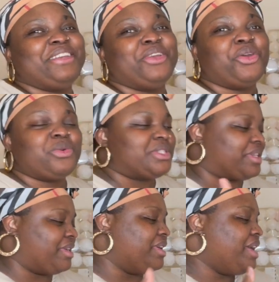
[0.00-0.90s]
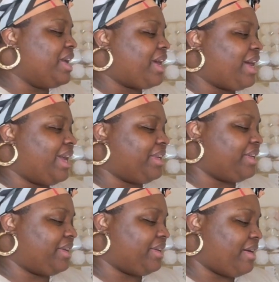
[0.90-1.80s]
you know to kind
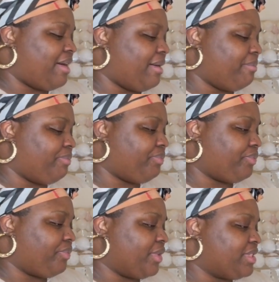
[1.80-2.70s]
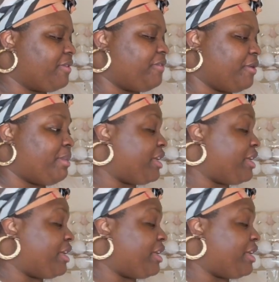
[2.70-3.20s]
of um, to fill my